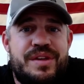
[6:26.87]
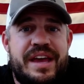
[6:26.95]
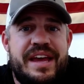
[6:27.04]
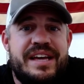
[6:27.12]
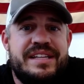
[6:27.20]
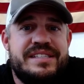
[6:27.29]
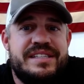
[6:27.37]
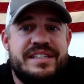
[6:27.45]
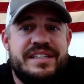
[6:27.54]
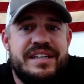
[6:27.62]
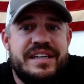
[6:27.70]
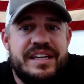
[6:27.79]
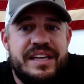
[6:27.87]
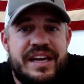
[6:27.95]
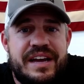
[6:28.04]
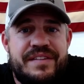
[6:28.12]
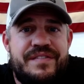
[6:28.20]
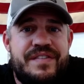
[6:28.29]
hands and
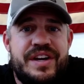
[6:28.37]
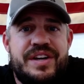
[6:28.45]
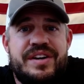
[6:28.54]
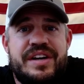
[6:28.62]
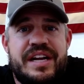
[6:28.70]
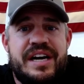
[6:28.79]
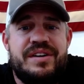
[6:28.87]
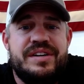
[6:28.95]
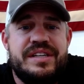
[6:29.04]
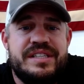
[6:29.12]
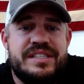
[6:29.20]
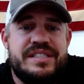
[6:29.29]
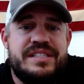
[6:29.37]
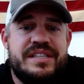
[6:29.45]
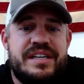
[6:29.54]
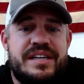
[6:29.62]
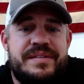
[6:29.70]
figuring it out is